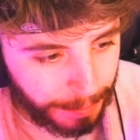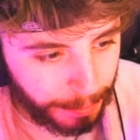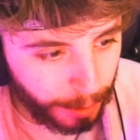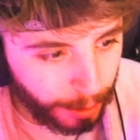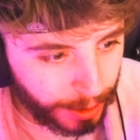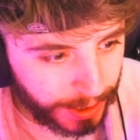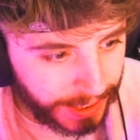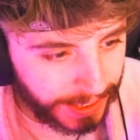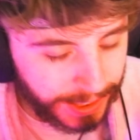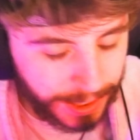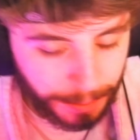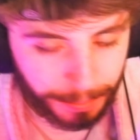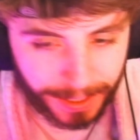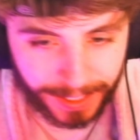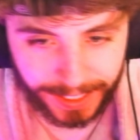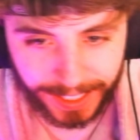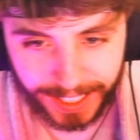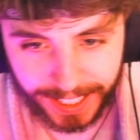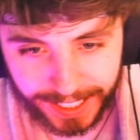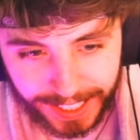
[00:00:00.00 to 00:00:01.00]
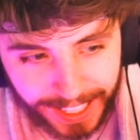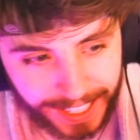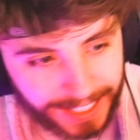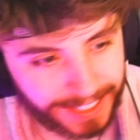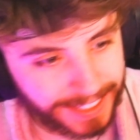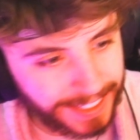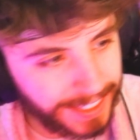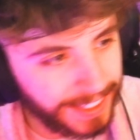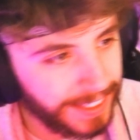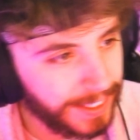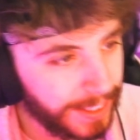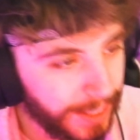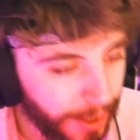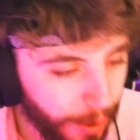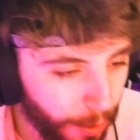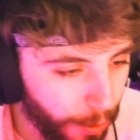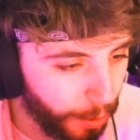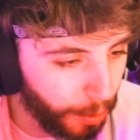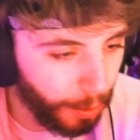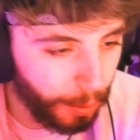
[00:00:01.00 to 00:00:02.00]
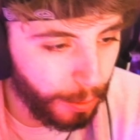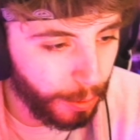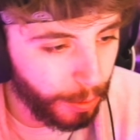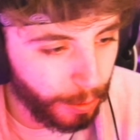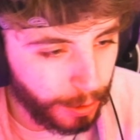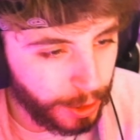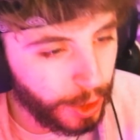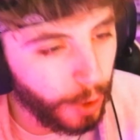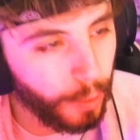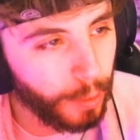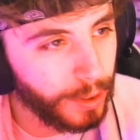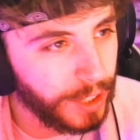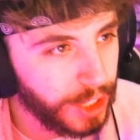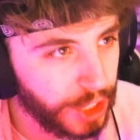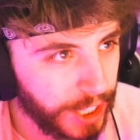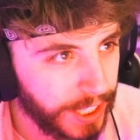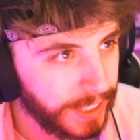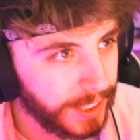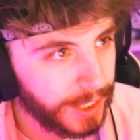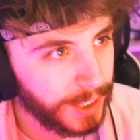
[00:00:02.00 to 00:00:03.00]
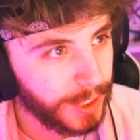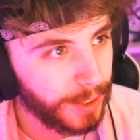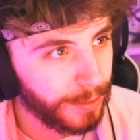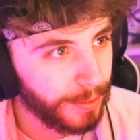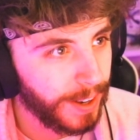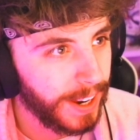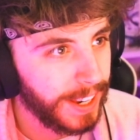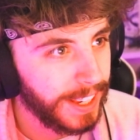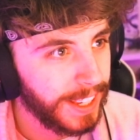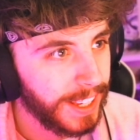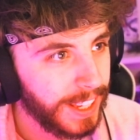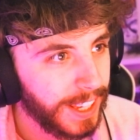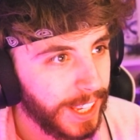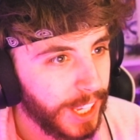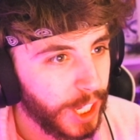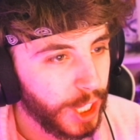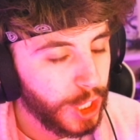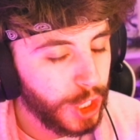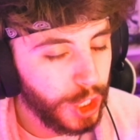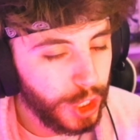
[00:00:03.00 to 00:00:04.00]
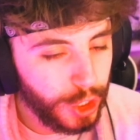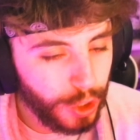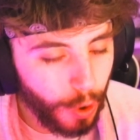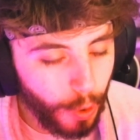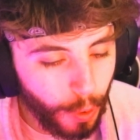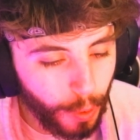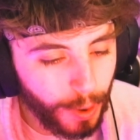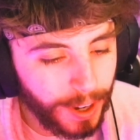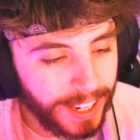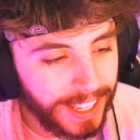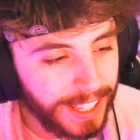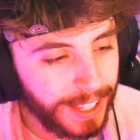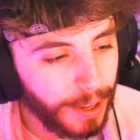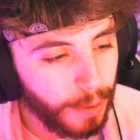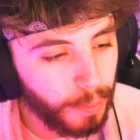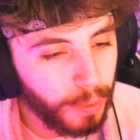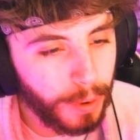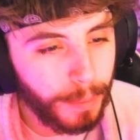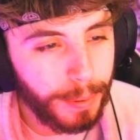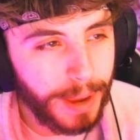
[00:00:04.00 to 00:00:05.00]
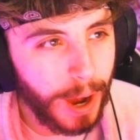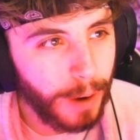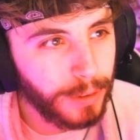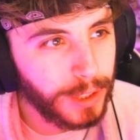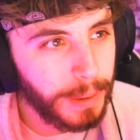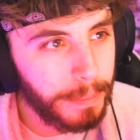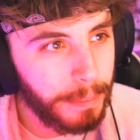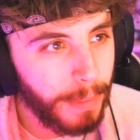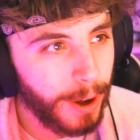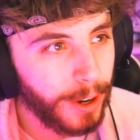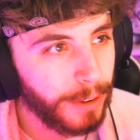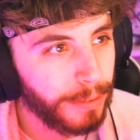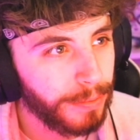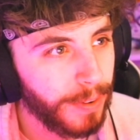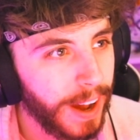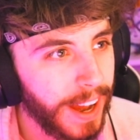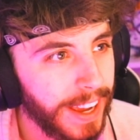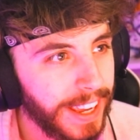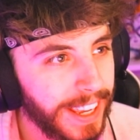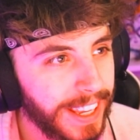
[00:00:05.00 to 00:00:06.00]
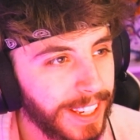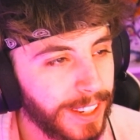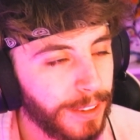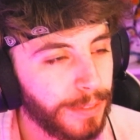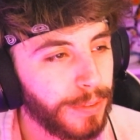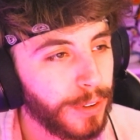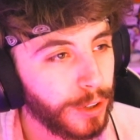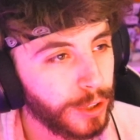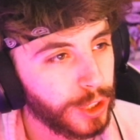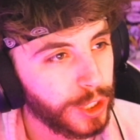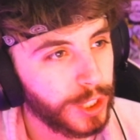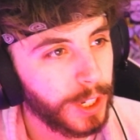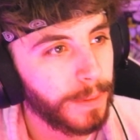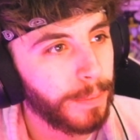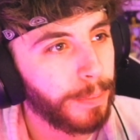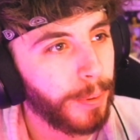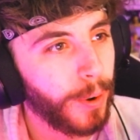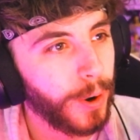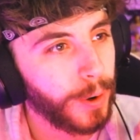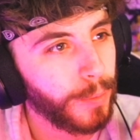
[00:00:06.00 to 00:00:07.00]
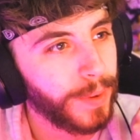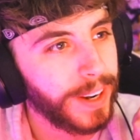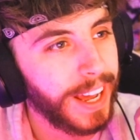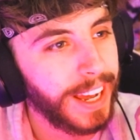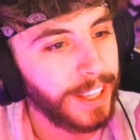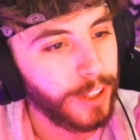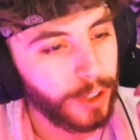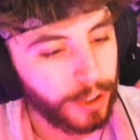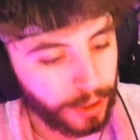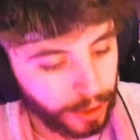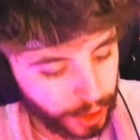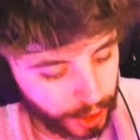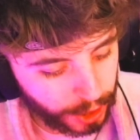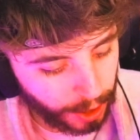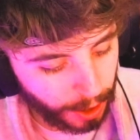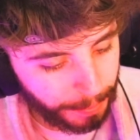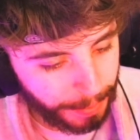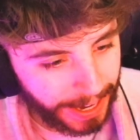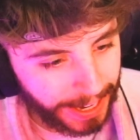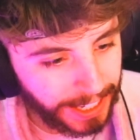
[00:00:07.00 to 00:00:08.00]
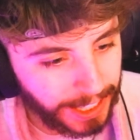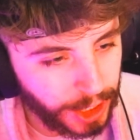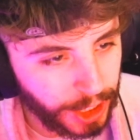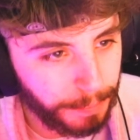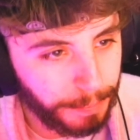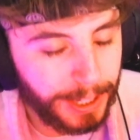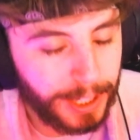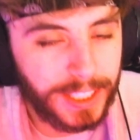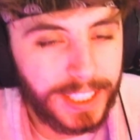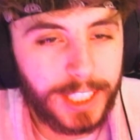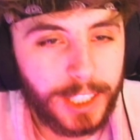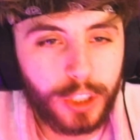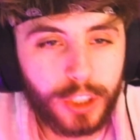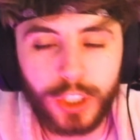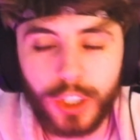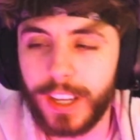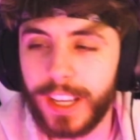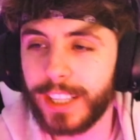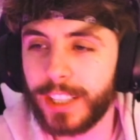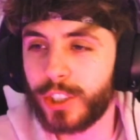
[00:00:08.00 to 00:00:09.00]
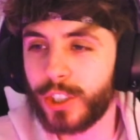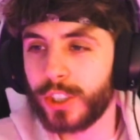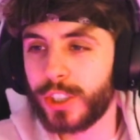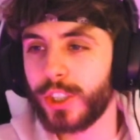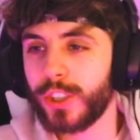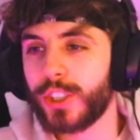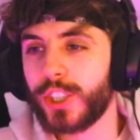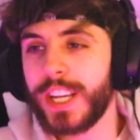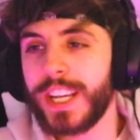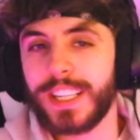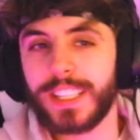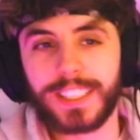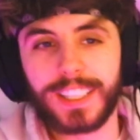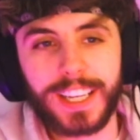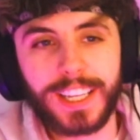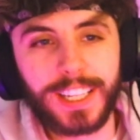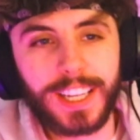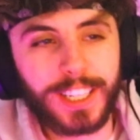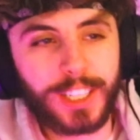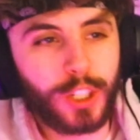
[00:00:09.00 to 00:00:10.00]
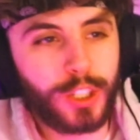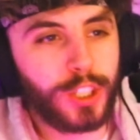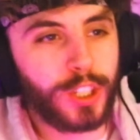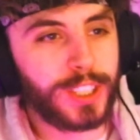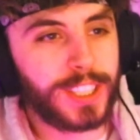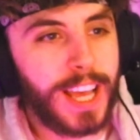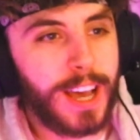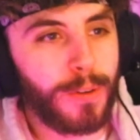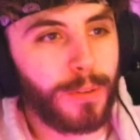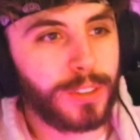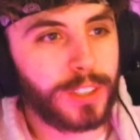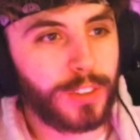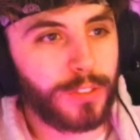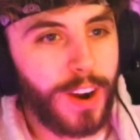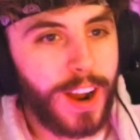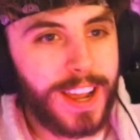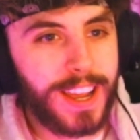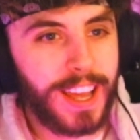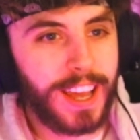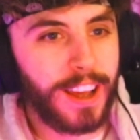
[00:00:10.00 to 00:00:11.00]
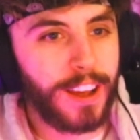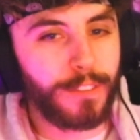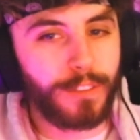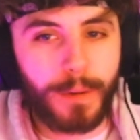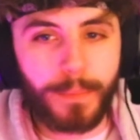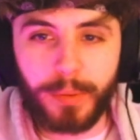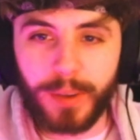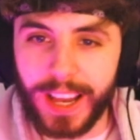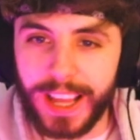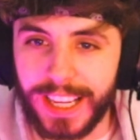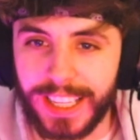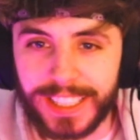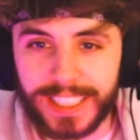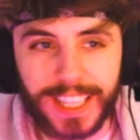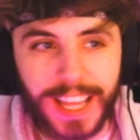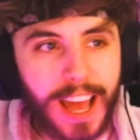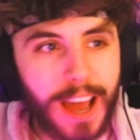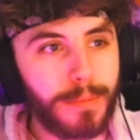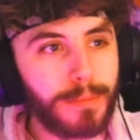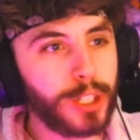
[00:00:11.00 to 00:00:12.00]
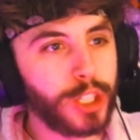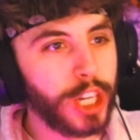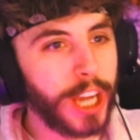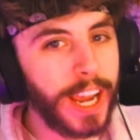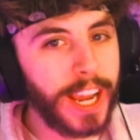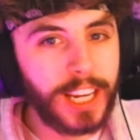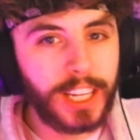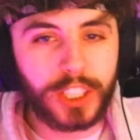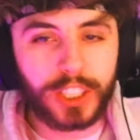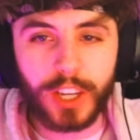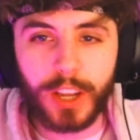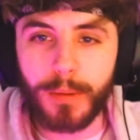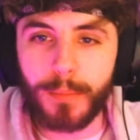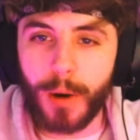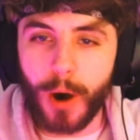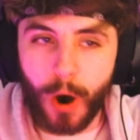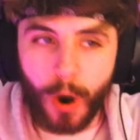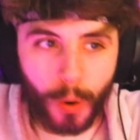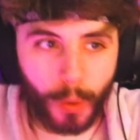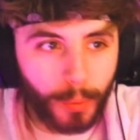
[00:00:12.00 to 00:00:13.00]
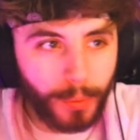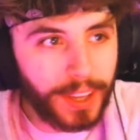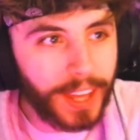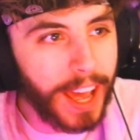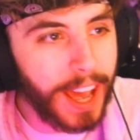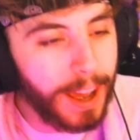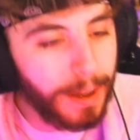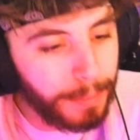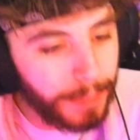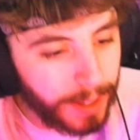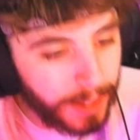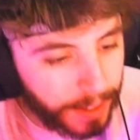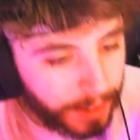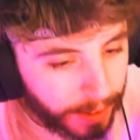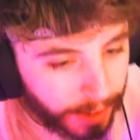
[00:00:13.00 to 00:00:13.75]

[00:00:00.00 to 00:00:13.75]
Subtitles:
immune system and DNAs and all the genes and stuff, right? Surely we'll be able to modify it in the future to the point where, like, you could stop aging. Because it's just your genes. It's just your cells, right? Replace them, change them, alt them,